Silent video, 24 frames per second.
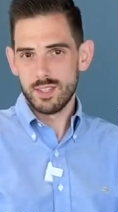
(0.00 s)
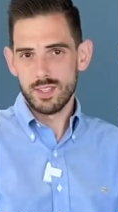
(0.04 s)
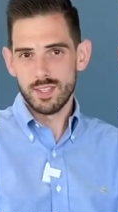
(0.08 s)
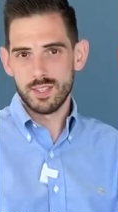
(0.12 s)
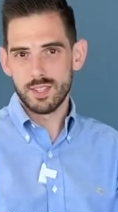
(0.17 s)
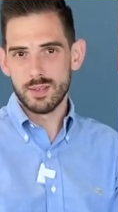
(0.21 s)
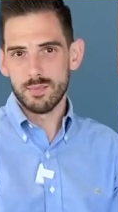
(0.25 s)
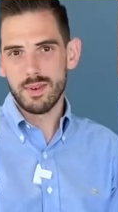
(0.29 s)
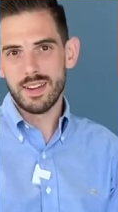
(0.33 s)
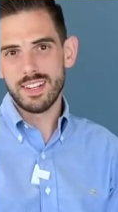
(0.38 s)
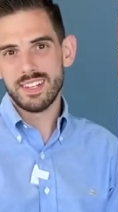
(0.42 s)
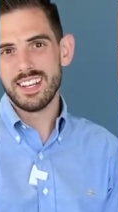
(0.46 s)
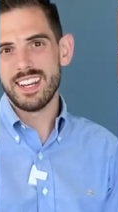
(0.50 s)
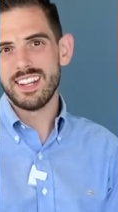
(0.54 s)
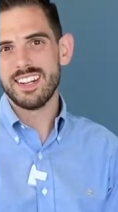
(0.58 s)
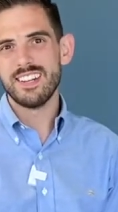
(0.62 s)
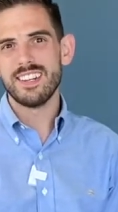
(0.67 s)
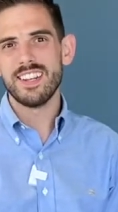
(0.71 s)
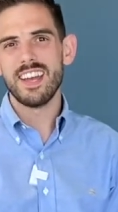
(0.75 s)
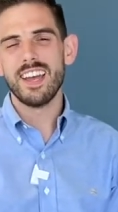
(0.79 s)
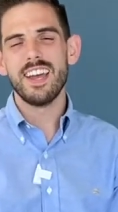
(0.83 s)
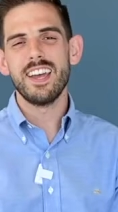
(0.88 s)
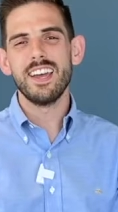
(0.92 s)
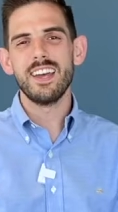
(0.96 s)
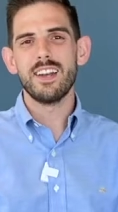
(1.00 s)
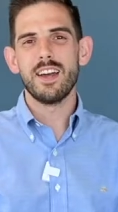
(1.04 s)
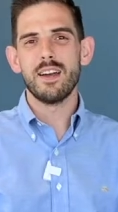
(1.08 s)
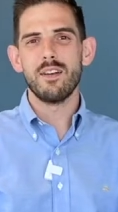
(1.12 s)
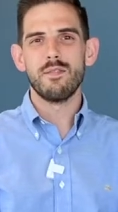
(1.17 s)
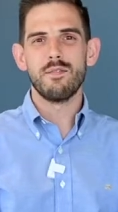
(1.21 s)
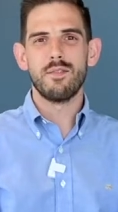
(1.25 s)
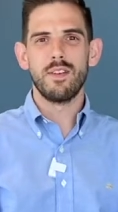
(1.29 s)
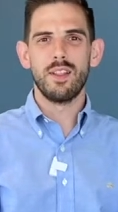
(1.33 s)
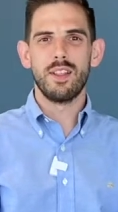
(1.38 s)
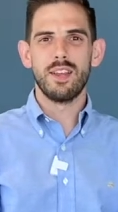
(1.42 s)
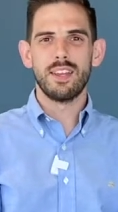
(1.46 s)
my day-to-day, and I
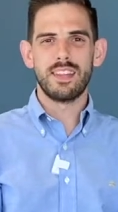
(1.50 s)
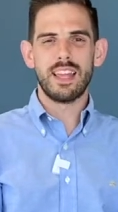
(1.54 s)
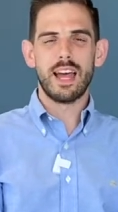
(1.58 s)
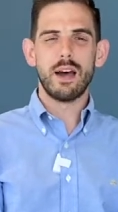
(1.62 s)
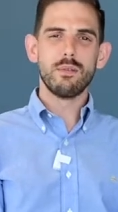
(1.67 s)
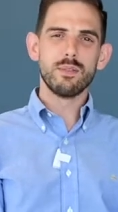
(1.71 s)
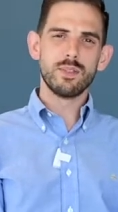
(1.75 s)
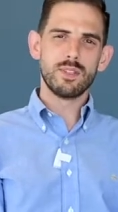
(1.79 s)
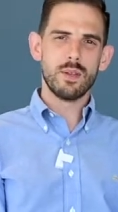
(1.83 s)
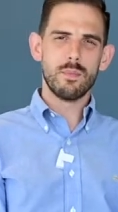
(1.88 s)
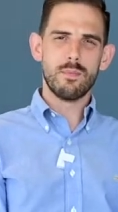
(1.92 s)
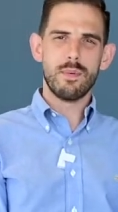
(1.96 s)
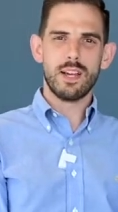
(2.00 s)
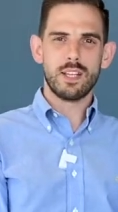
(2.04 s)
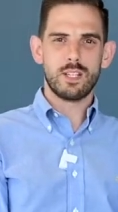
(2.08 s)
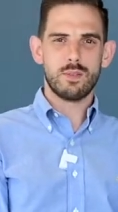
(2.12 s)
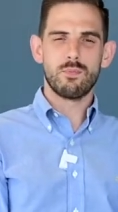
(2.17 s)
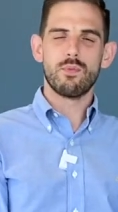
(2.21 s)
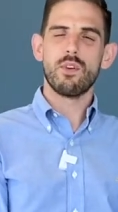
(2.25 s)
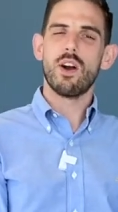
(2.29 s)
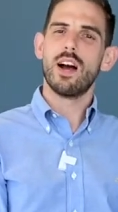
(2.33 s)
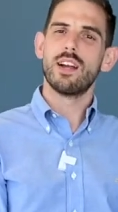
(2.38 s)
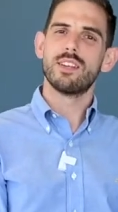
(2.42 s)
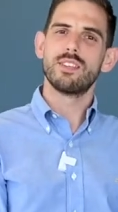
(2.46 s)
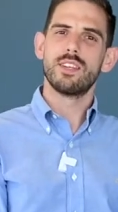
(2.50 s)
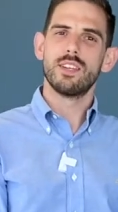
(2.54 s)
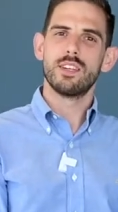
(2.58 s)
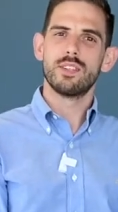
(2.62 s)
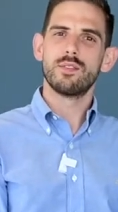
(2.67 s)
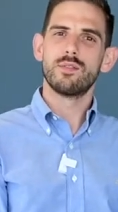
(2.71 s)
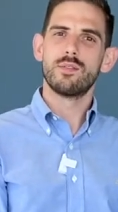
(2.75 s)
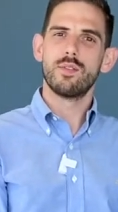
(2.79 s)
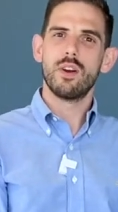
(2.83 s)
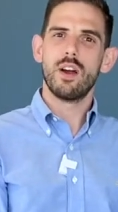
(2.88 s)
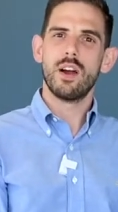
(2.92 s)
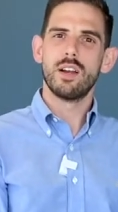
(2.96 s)
felt like that was the best process
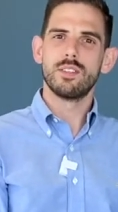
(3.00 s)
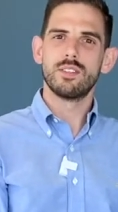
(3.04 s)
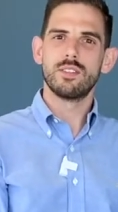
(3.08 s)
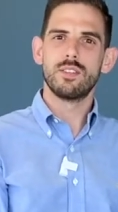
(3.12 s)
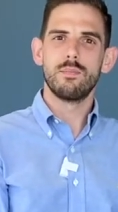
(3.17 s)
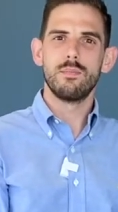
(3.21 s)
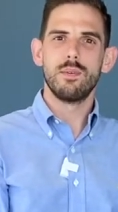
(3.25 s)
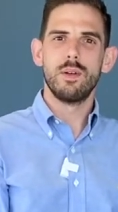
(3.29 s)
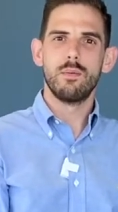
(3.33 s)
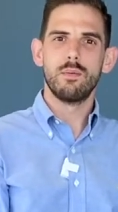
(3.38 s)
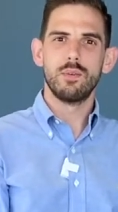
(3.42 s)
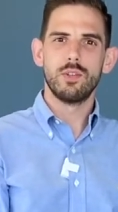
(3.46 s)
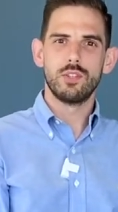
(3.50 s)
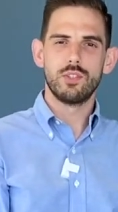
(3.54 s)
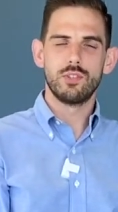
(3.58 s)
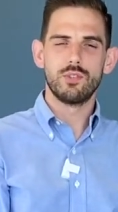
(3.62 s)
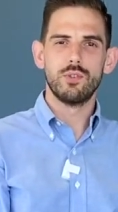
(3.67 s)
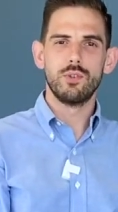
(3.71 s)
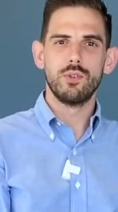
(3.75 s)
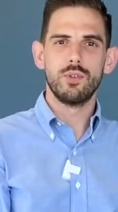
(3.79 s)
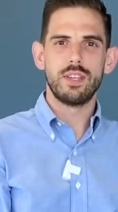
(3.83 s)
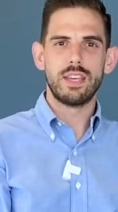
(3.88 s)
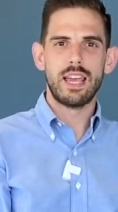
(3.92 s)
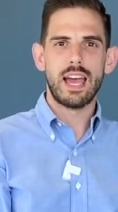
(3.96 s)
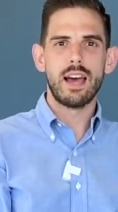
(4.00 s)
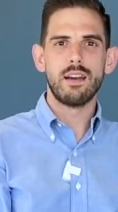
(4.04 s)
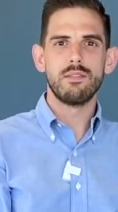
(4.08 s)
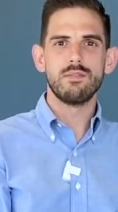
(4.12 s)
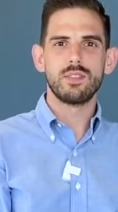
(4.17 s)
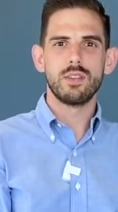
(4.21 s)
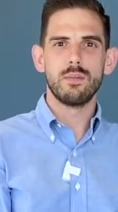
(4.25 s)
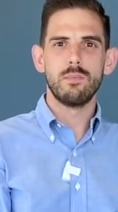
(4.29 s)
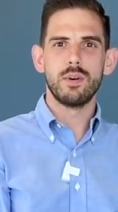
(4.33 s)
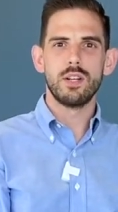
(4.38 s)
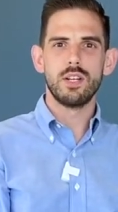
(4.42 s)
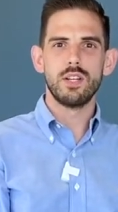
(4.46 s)
for us to be able to truly have
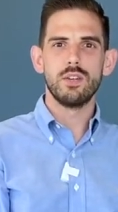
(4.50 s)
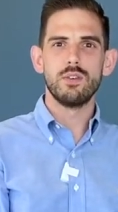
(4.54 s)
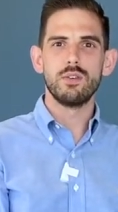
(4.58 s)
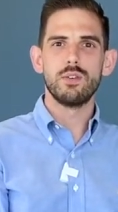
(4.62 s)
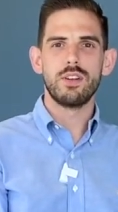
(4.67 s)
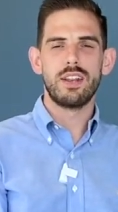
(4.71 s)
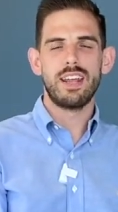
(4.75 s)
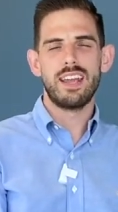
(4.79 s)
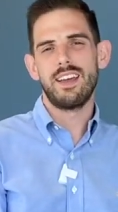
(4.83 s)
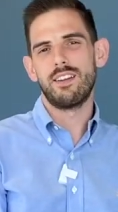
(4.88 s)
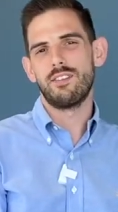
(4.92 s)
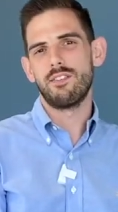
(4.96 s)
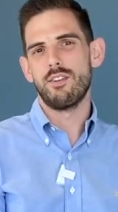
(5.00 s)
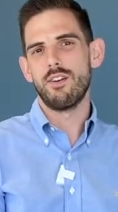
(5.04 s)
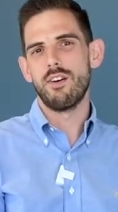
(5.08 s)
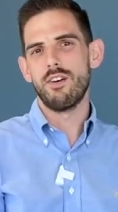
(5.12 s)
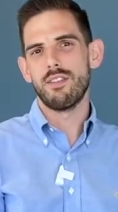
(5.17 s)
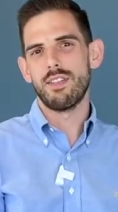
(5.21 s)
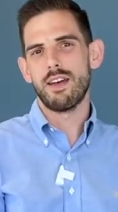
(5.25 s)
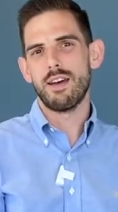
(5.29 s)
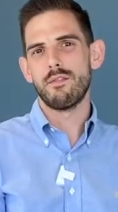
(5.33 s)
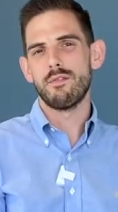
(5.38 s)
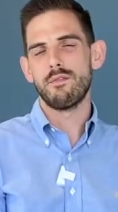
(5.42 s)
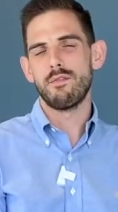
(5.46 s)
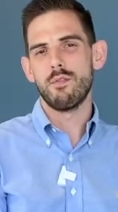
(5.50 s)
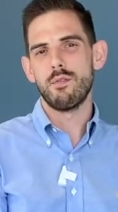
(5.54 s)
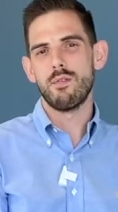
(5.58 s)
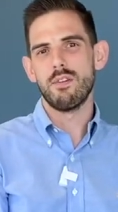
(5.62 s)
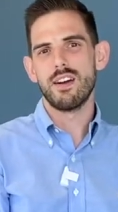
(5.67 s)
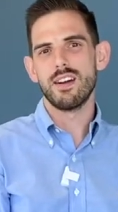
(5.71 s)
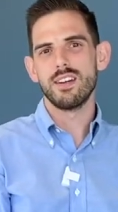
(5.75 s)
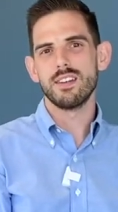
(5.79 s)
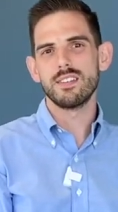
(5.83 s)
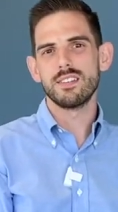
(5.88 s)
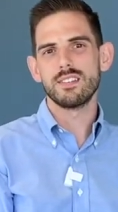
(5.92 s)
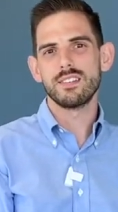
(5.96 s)
somebody who could handle all that for
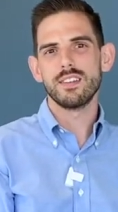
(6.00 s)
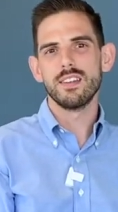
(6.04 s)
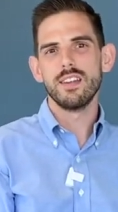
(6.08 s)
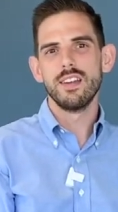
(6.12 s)
us.